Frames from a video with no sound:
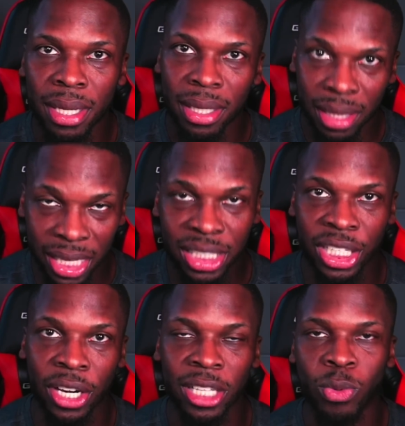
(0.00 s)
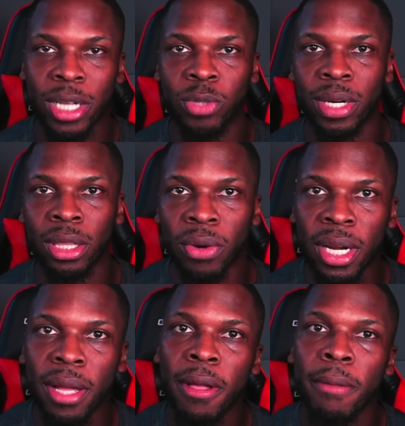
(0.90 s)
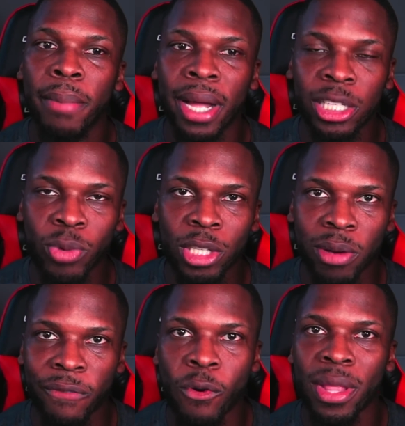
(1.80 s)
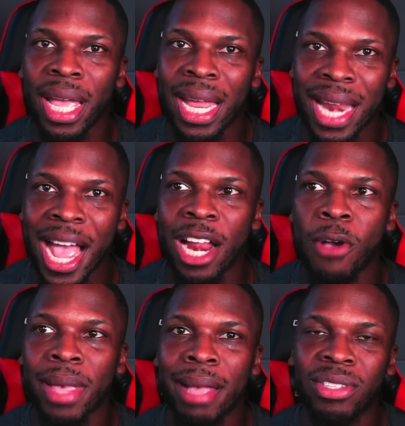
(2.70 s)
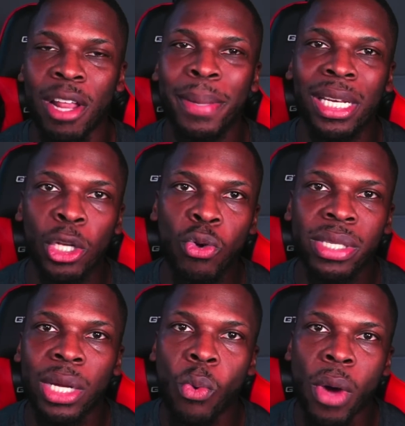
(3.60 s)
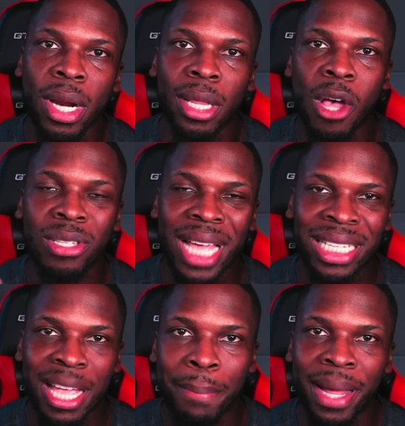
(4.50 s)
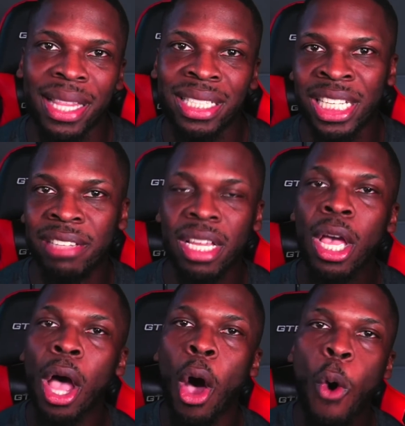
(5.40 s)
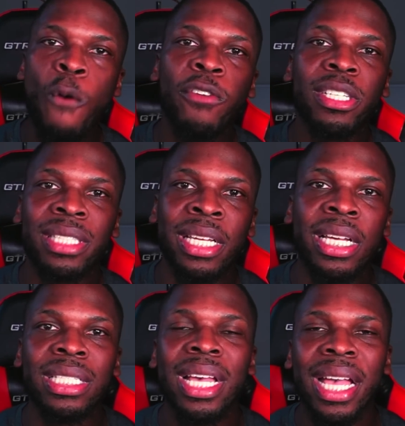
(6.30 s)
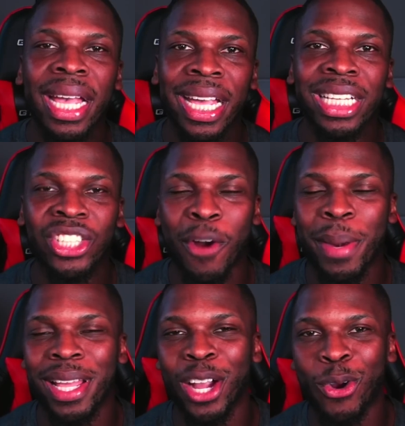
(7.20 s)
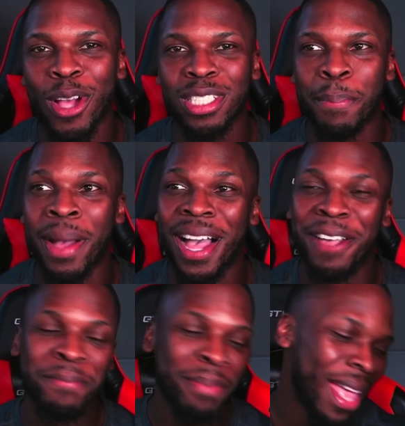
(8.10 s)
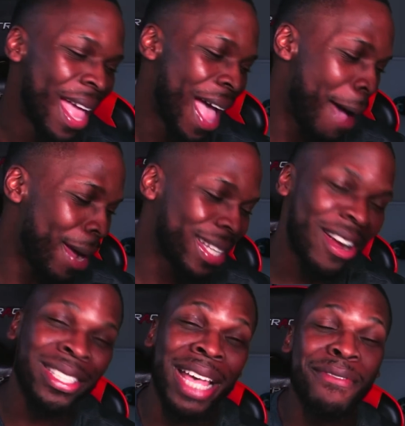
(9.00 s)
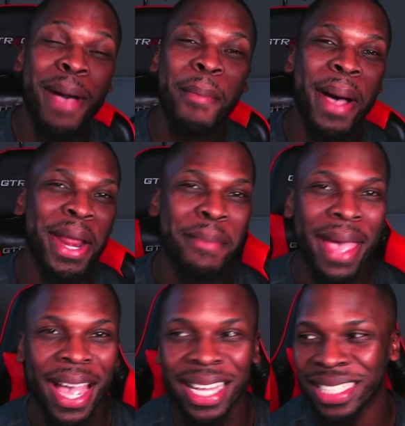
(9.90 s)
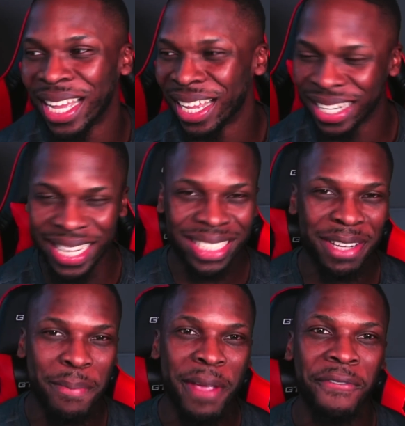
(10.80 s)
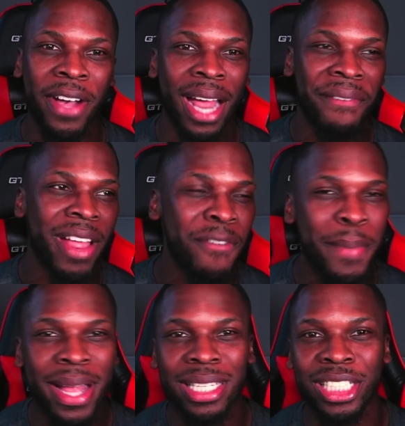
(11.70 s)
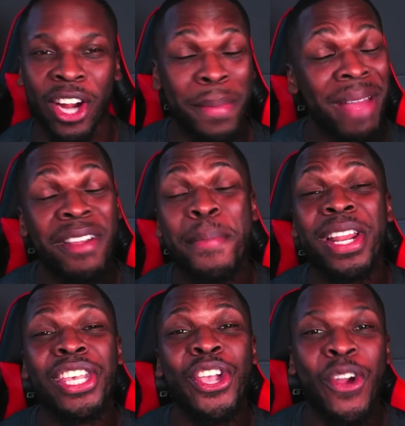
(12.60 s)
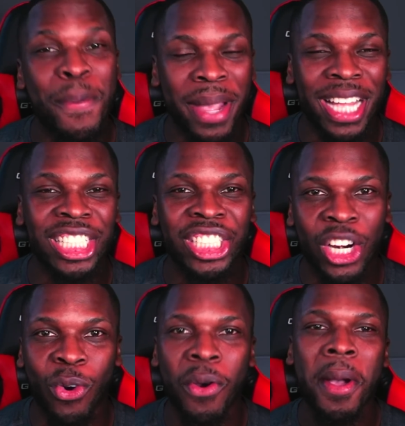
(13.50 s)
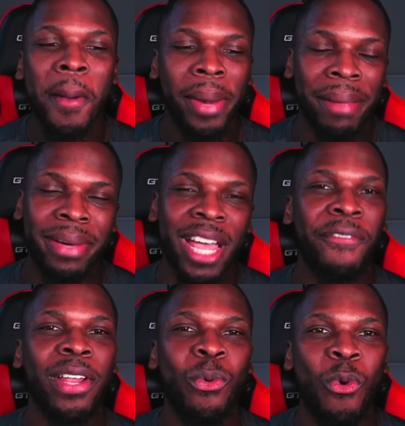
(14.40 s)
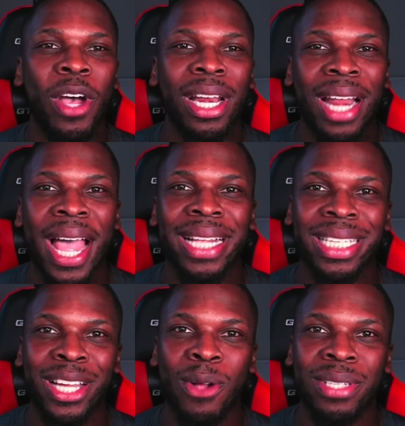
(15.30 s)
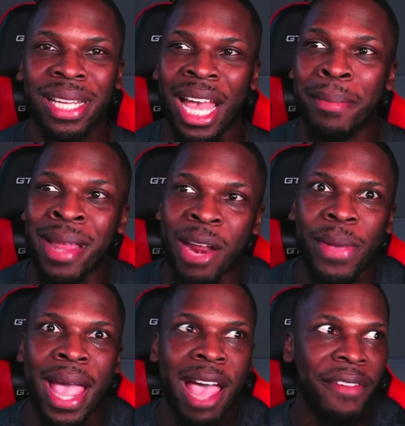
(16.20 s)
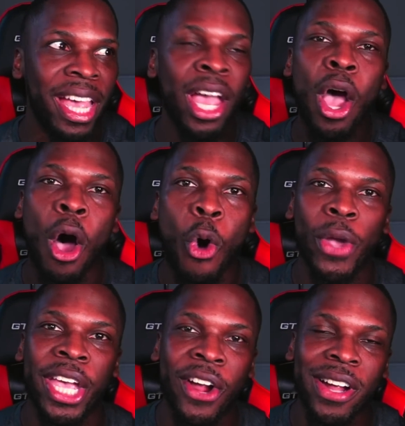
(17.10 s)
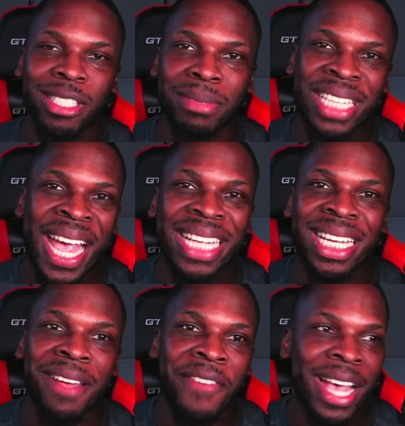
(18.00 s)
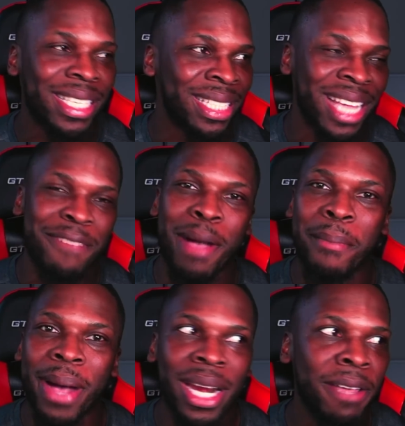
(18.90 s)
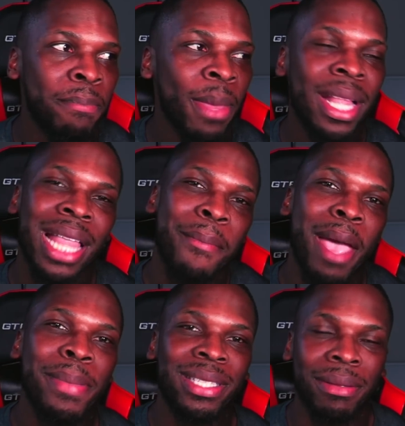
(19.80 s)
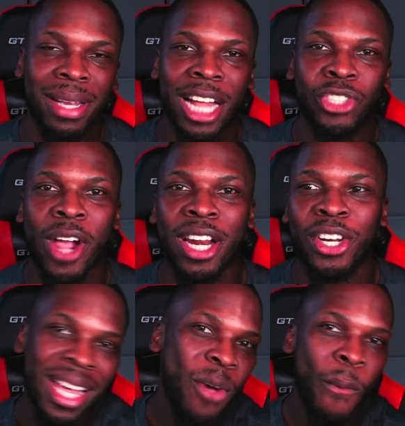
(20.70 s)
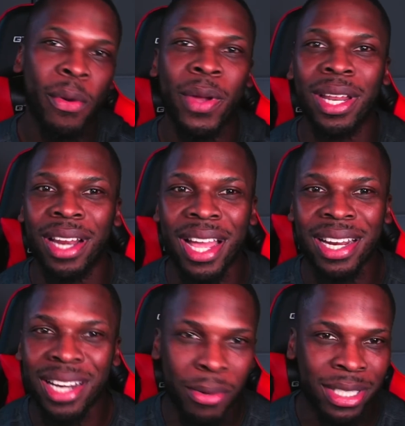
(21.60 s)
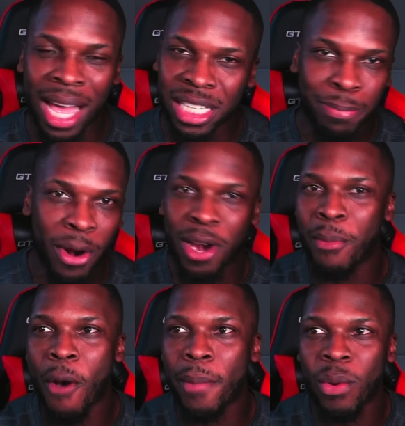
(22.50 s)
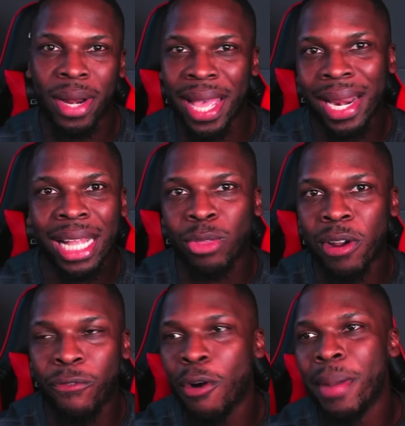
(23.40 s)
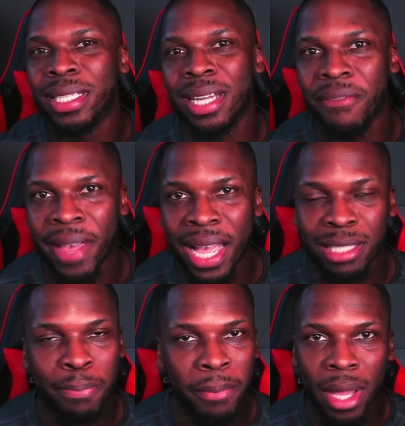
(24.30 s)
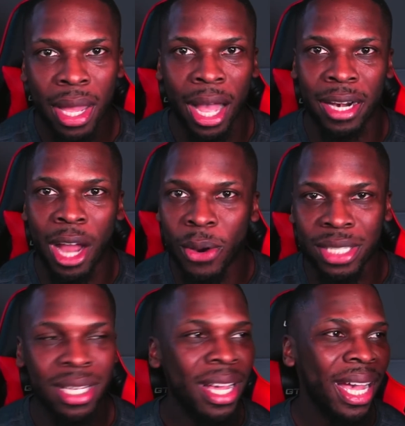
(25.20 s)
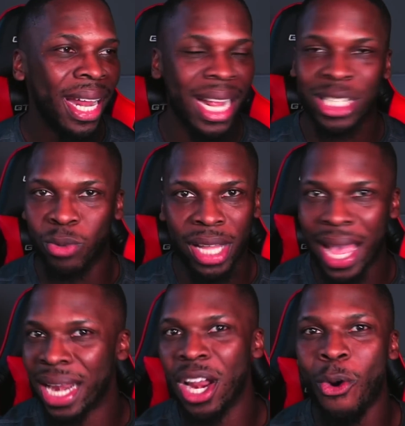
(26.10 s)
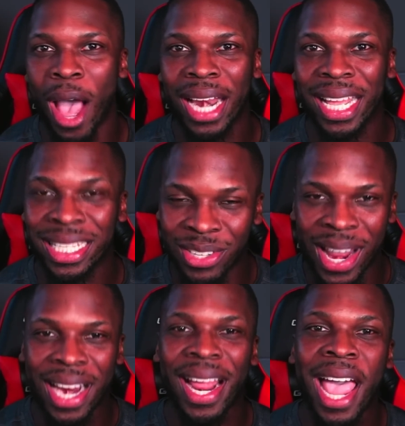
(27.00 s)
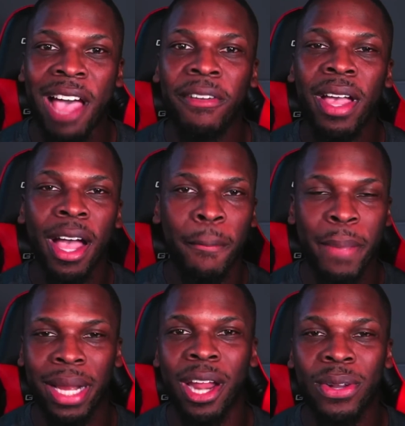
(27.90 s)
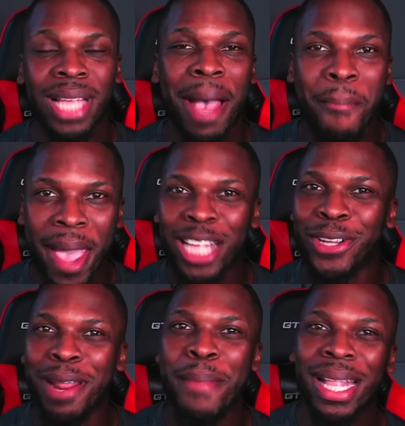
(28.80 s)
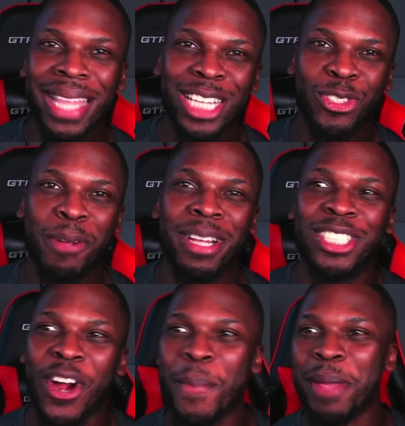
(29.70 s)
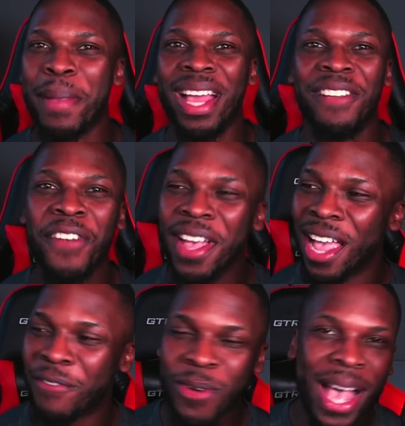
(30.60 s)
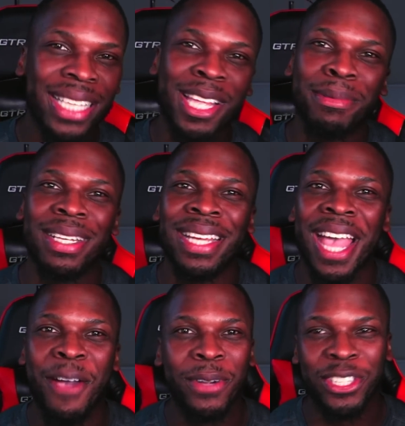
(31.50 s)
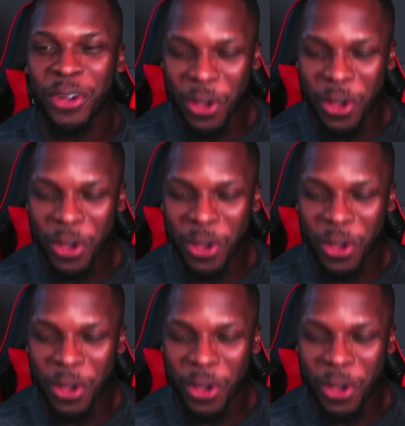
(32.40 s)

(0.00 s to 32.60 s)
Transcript: this year in 2023. But in 2024, they had 9 home games. So they'll be losing one of those as they play the Chiefs overseas in Germany across the pond. I'm going to start saving my money, man, because this should be fun. I've never been to Germany. I've never been to Europe in general, but I definitely would like to go to the game. And now that we have a whole year and some change in advance to save my money, that may be something I try to do. When we went to London, it was kind of spur of the moment. We only had like 3 or 4 months in advance notice, and I just really had no idea. So now that I have a big notice, I may try to make that trip to Germany, man. If you guys come to the game, would you